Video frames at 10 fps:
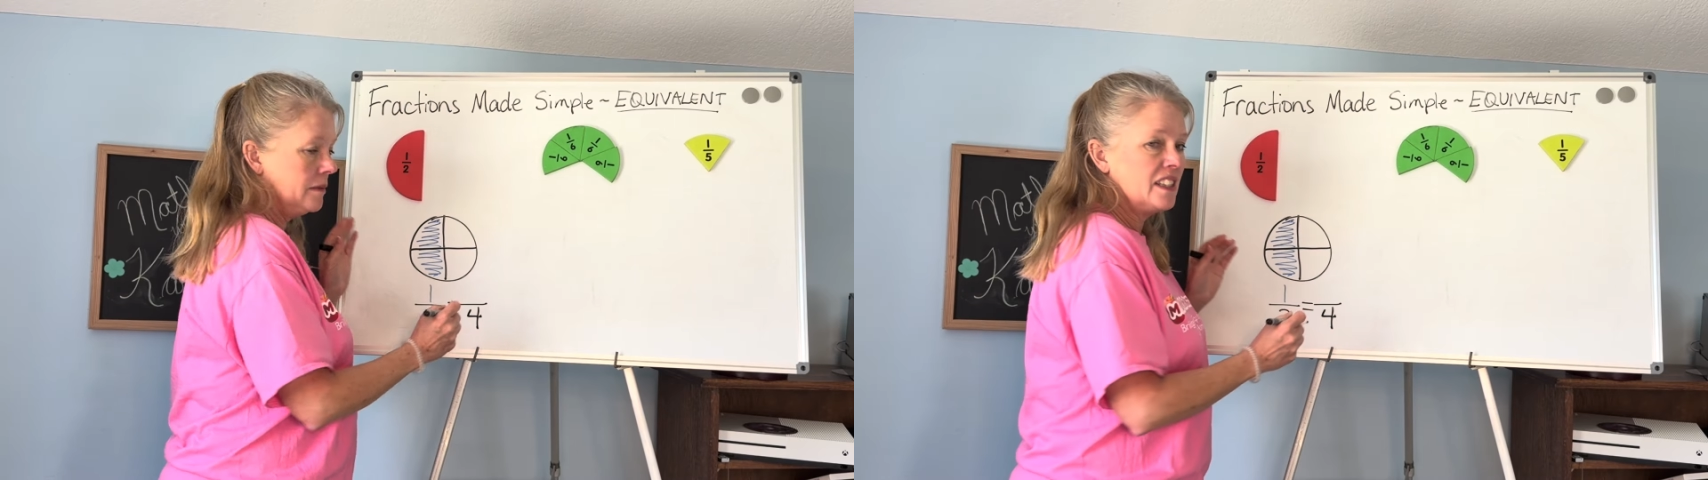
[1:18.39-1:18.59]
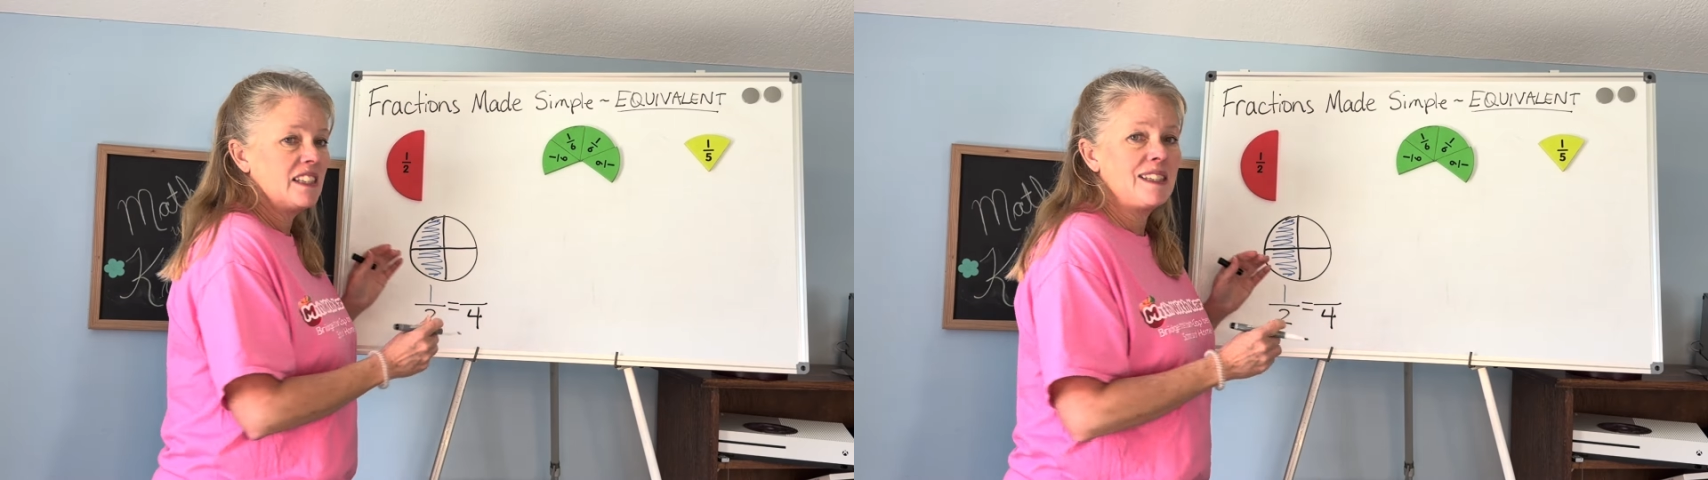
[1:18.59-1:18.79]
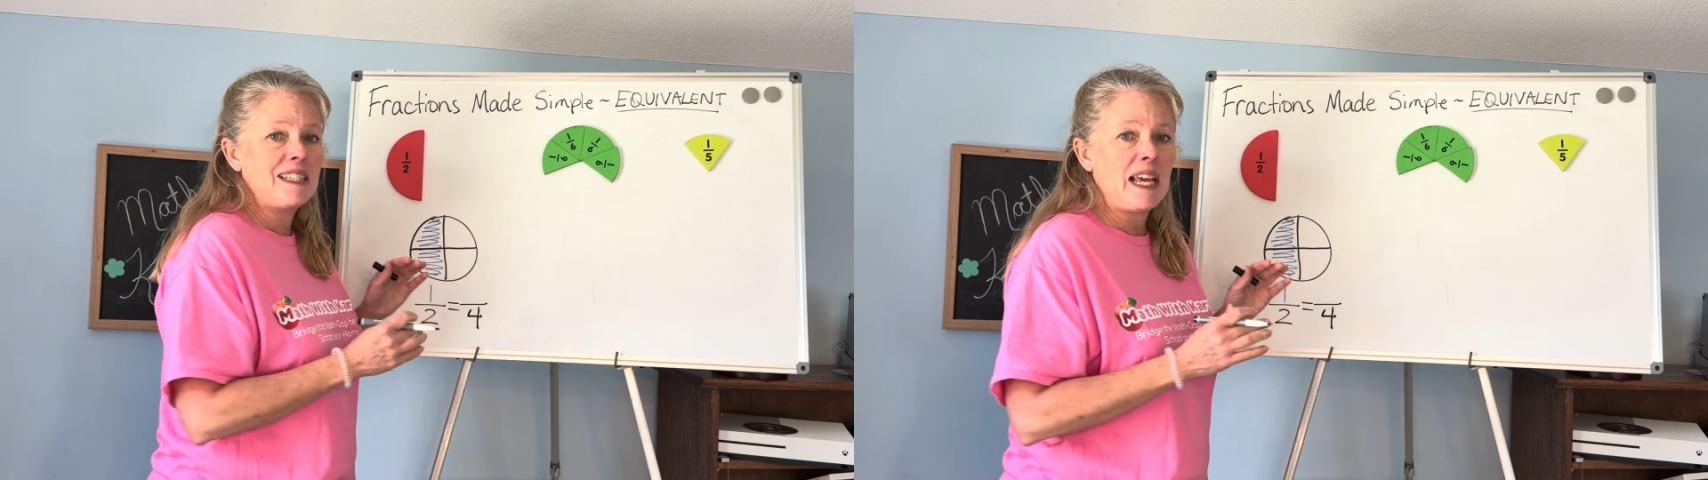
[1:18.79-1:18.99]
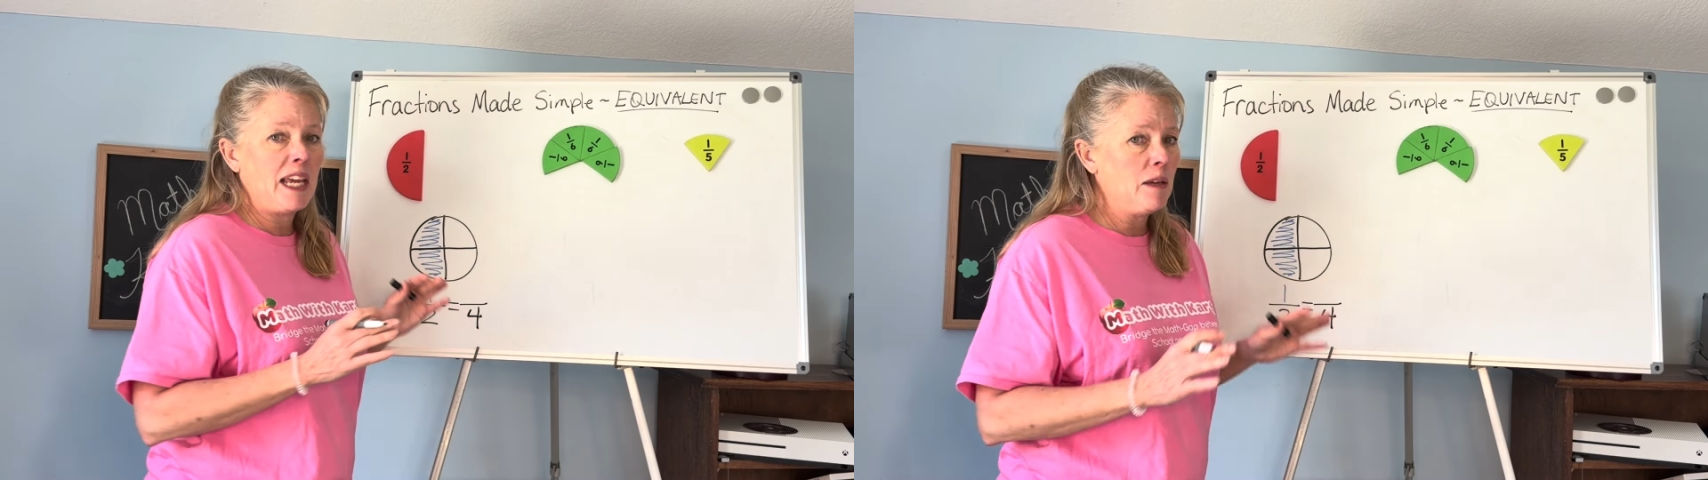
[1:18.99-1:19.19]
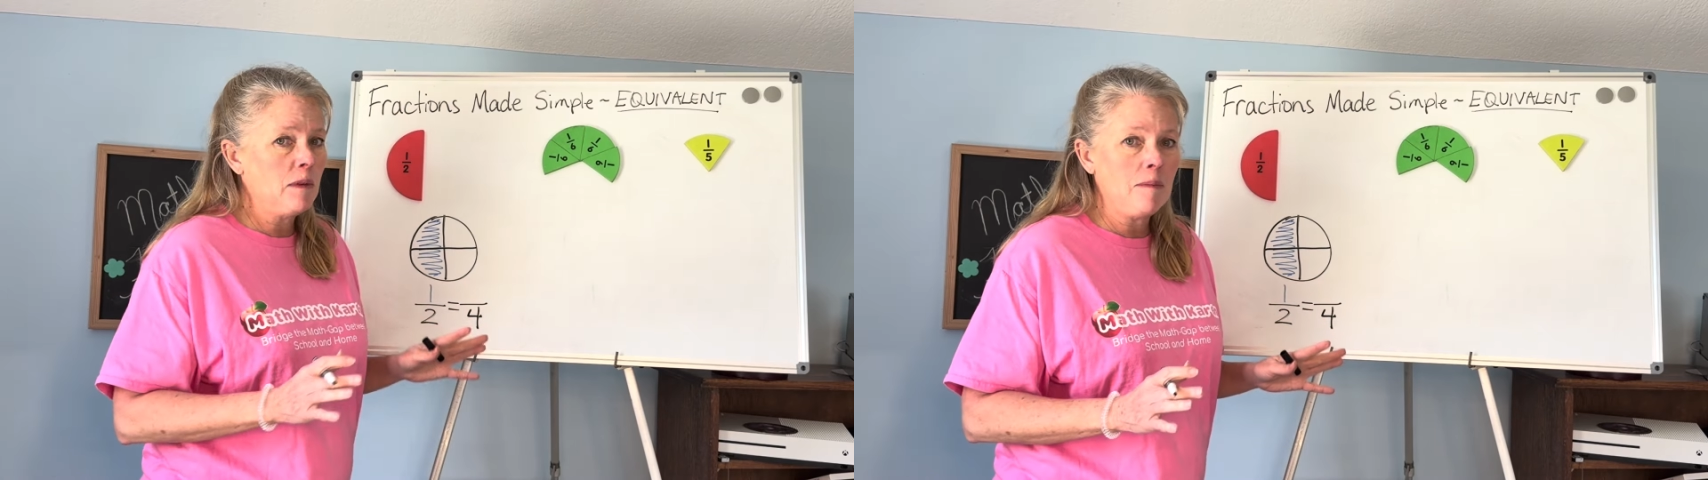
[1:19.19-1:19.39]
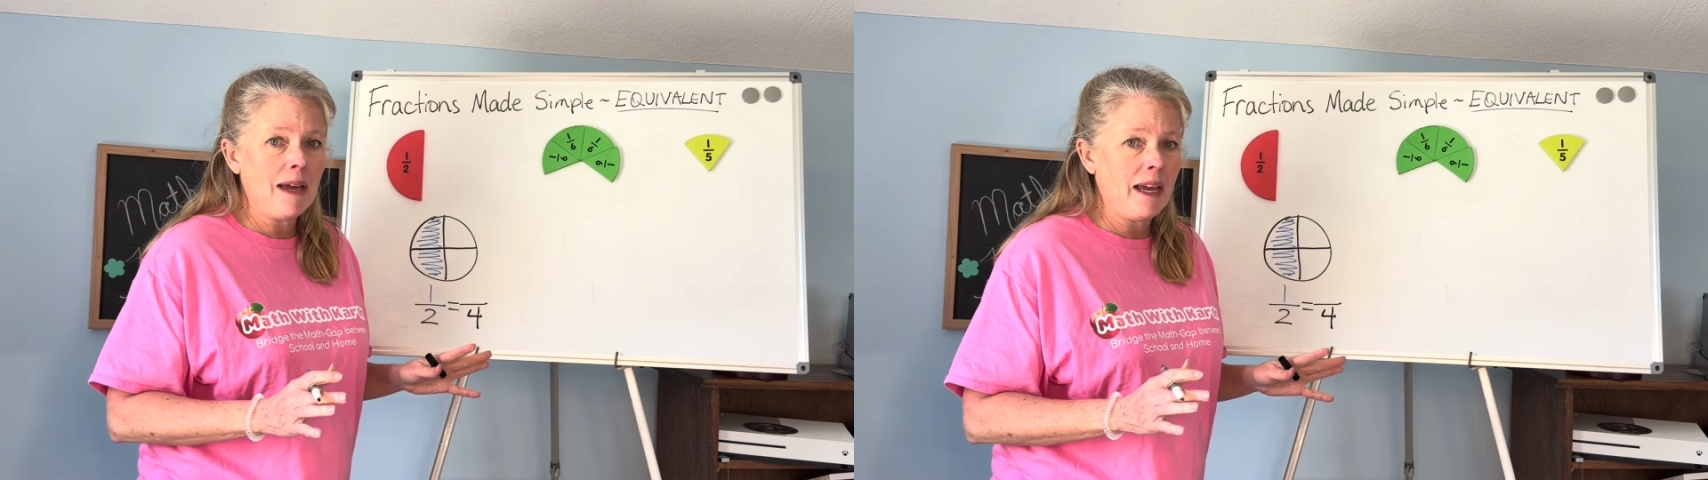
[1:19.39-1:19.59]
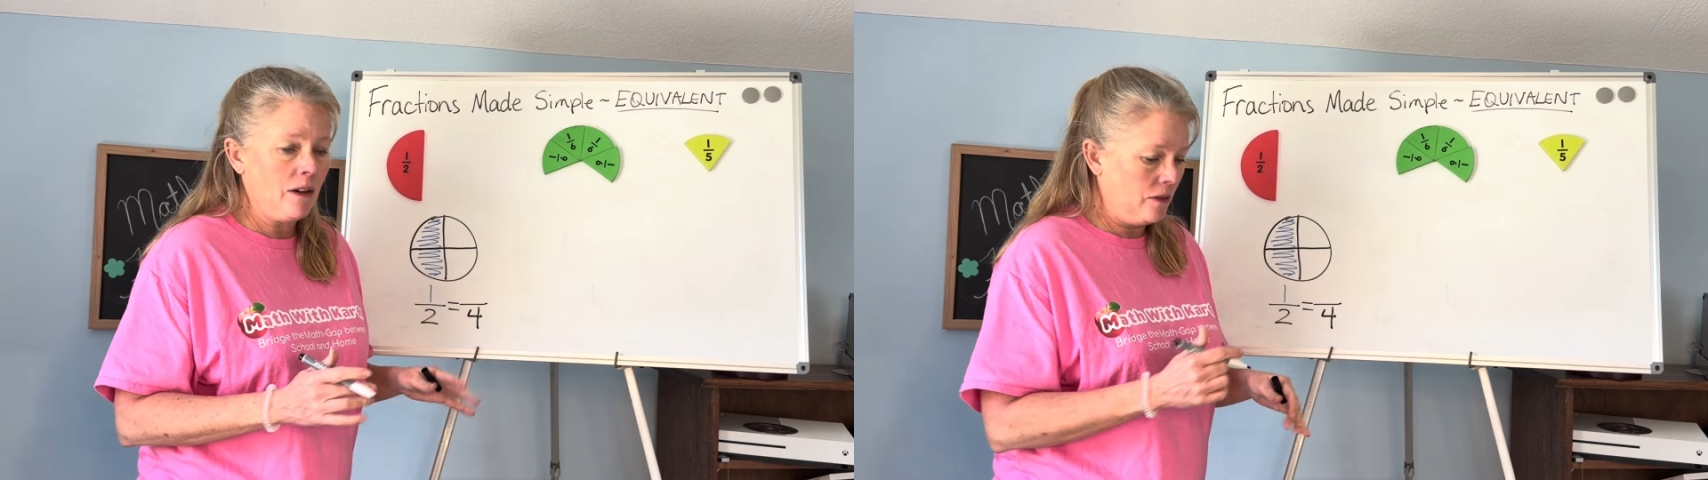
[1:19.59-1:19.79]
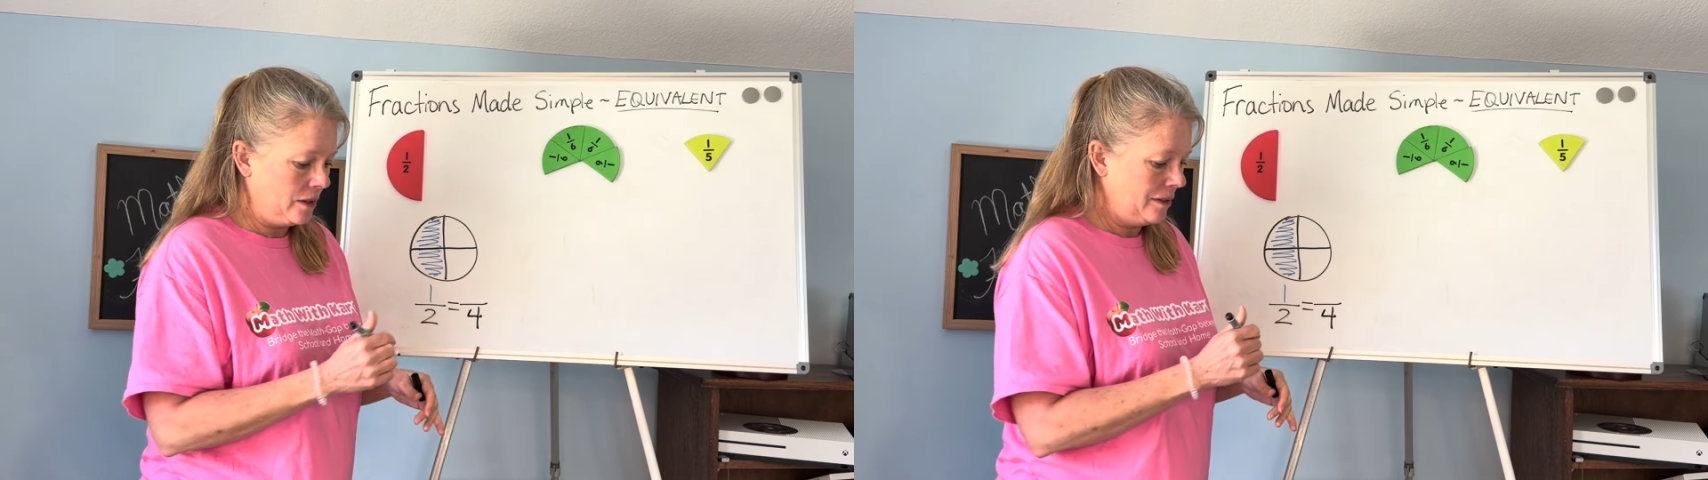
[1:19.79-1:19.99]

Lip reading: Same amount.